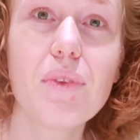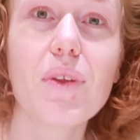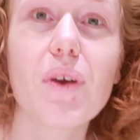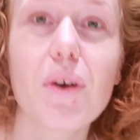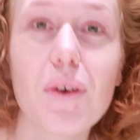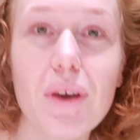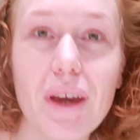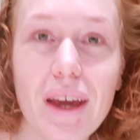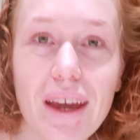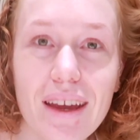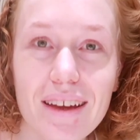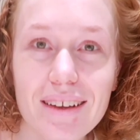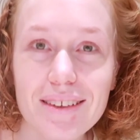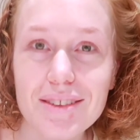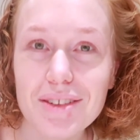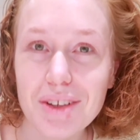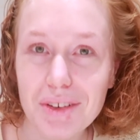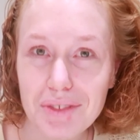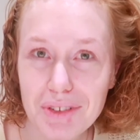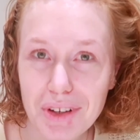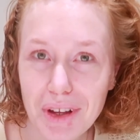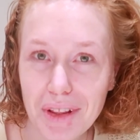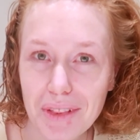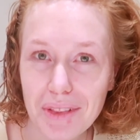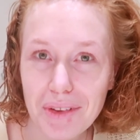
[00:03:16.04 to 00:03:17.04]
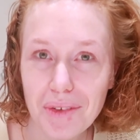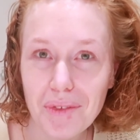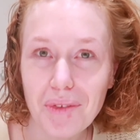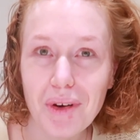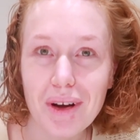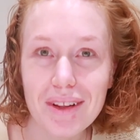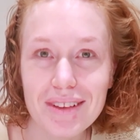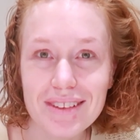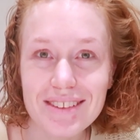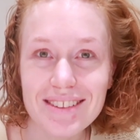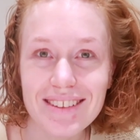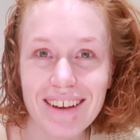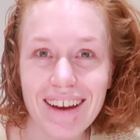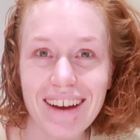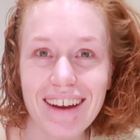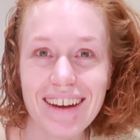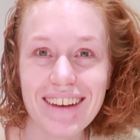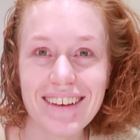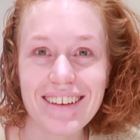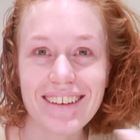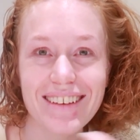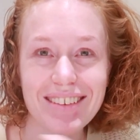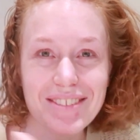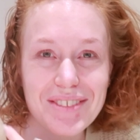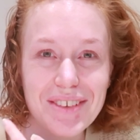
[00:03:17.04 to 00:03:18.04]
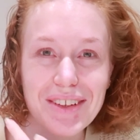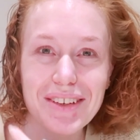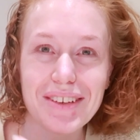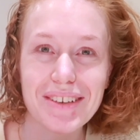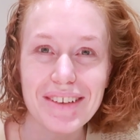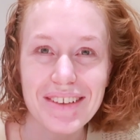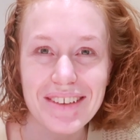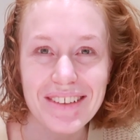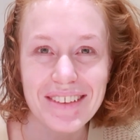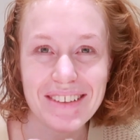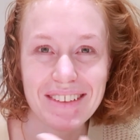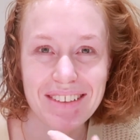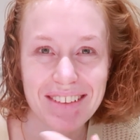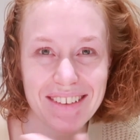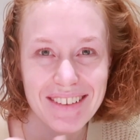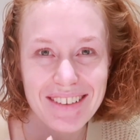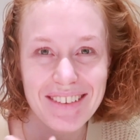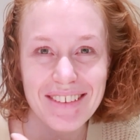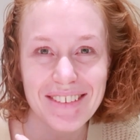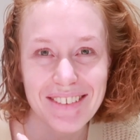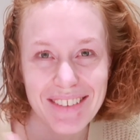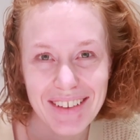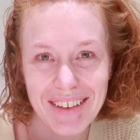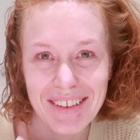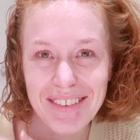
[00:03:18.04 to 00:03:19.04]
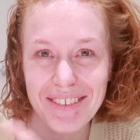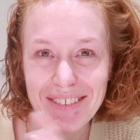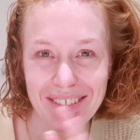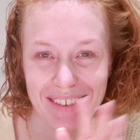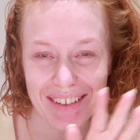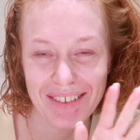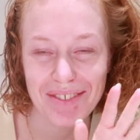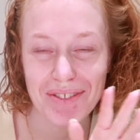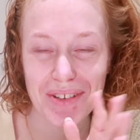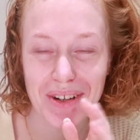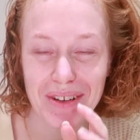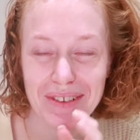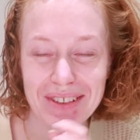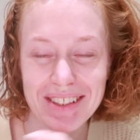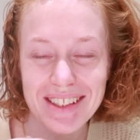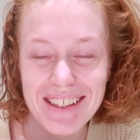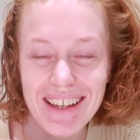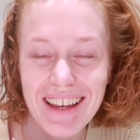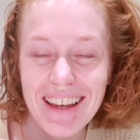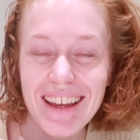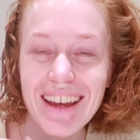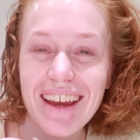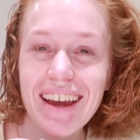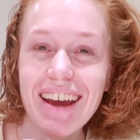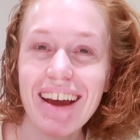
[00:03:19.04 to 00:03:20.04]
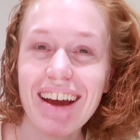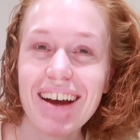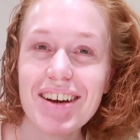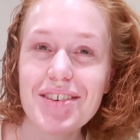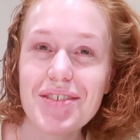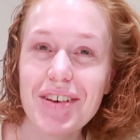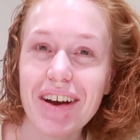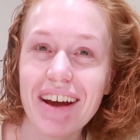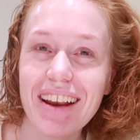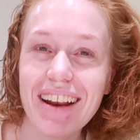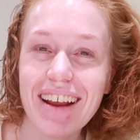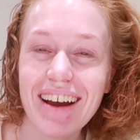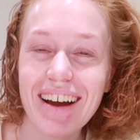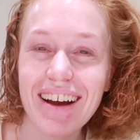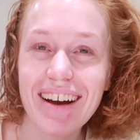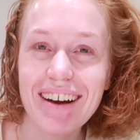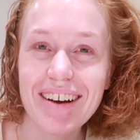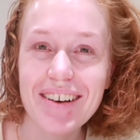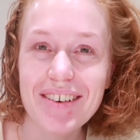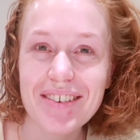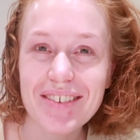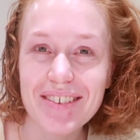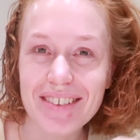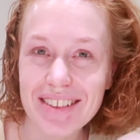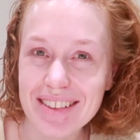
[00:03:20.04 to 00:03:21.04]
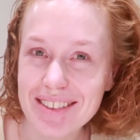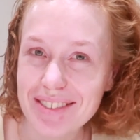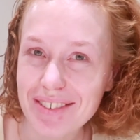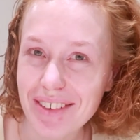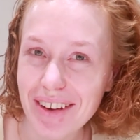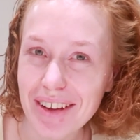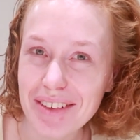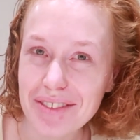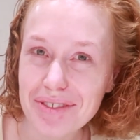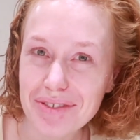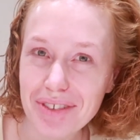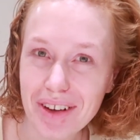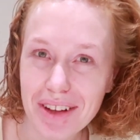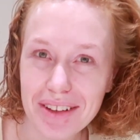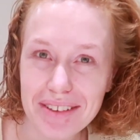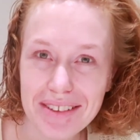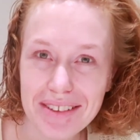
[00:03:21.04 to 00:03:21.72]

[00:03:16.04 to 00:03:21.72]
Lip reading: Okay, so I've done the one side. I'm gonna do the other one, I promise. But it's quite fun